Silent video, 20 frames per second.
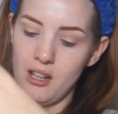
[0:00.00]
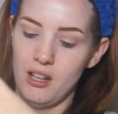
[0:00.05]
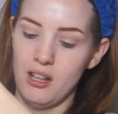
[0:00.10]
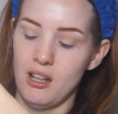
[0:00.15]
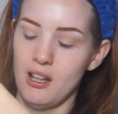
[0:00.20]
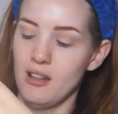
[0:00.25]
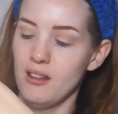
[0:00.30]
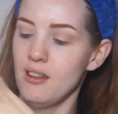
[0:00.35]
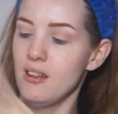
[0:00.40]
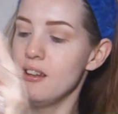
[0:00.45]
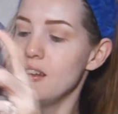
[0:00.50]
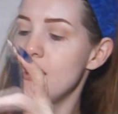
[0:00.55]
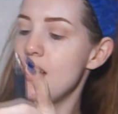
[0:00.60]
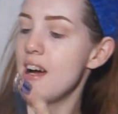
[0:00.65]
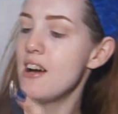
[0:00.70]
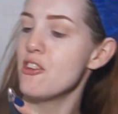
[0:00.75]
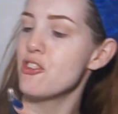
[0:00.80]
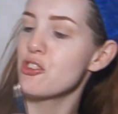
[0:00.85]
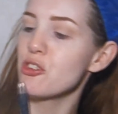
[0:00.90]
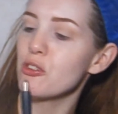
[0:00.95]
And then
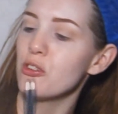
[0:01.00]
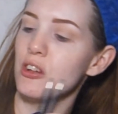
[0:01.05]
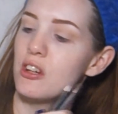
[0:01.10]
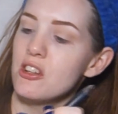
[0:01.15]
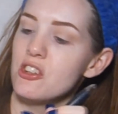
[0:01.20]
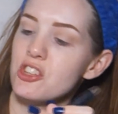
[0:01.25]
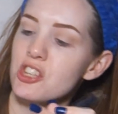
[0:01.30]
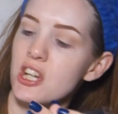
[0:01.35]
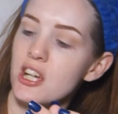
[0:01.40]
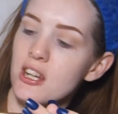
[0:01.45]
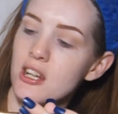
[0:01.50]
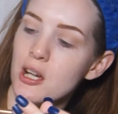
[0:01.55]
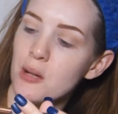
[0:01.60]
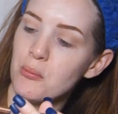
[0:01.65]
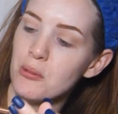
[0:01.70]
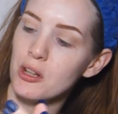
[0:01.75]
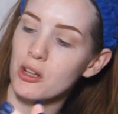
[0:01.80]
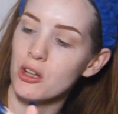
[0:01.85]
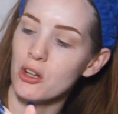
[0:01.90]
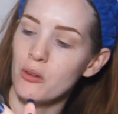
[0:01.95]
last crease shade,
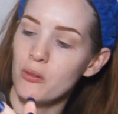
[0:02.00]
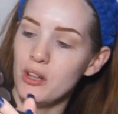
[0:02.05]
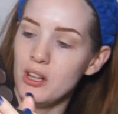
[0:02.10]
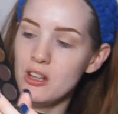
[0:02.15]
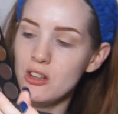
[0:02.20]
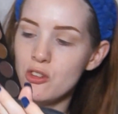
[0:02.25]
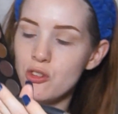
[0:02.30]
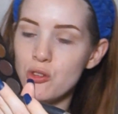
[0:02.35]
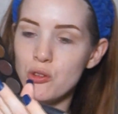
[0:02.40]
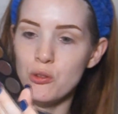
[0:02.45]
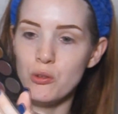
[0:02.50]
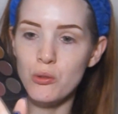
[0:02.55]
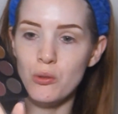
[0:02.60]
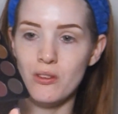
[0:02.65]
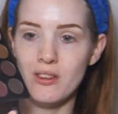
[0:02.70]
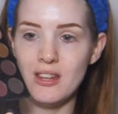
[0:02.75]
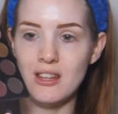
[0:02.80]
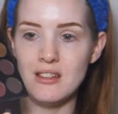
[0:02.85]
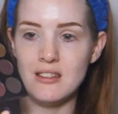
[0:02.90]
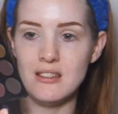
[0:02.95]
I'm going to go into
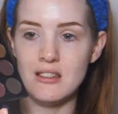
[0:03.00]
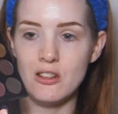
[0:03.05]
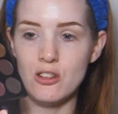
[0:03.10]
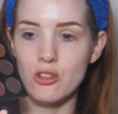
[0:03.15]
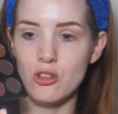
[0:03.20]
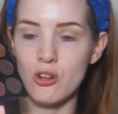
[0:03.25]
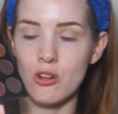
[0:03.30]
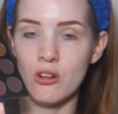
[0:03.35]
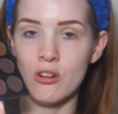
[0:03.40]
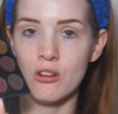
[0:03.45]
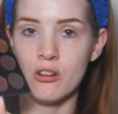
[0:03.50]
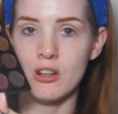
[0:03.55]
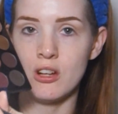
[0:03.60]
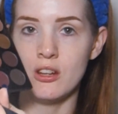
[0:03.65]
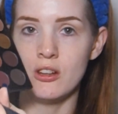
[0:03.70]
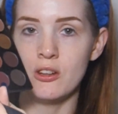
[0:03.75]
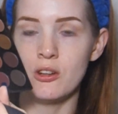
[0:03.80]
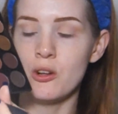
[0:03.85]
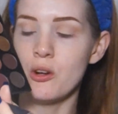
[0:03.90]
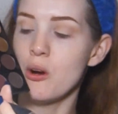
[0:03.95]
this dark
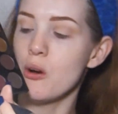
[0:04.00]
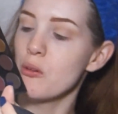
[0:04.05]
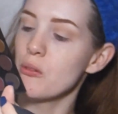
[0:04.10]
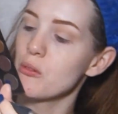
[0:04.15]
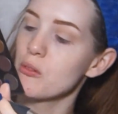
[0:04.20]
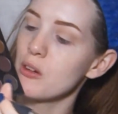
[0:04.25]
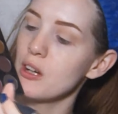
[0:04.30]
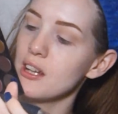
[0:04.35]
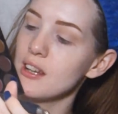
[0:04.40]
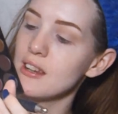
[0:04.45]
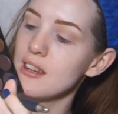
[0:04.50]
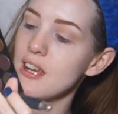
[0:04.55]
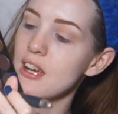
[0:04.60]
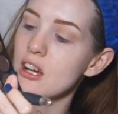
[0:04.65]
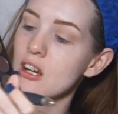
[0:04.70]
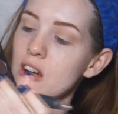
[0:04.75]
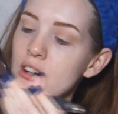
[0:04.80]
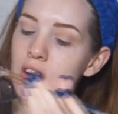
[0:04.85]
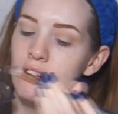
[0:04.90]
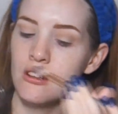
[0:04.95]
color right
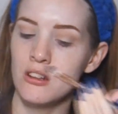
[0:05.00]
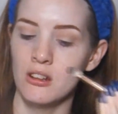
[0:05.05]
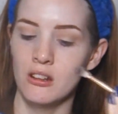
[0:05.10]
there.